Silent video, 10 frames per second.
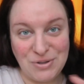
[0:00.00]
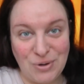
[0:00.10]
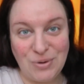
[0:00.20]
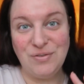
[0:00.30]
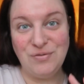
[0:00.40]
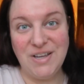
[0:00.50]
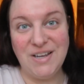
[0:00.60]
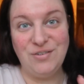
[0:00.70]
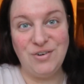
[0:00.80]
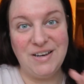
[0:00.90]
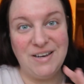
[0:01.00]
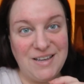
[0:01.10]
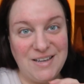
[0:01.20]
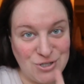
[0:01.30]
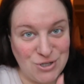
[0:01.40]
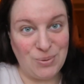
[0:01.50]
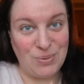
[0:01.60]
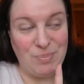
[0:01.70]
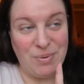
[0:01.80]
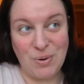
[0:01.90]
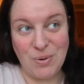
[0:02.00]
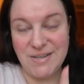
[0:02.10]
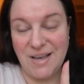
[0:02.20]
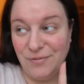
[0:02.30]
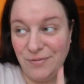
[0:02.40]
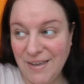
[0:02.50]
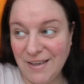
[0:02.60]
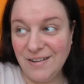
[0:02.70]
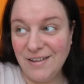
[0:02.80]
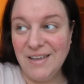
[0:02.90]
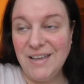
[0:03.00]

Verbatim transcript: talking really really slowly because i feel